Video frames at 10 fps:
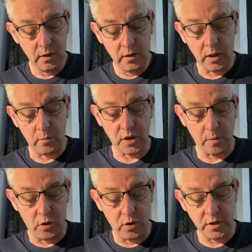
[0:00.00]
There was a
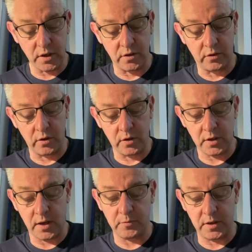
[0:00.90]
pause as Doug
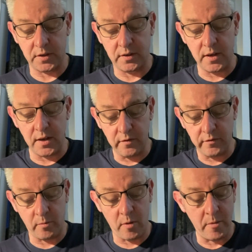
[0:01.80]
sipped his tea
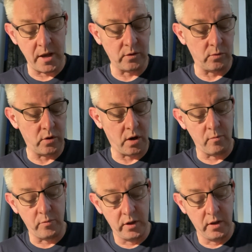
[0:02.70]
from a metal cup.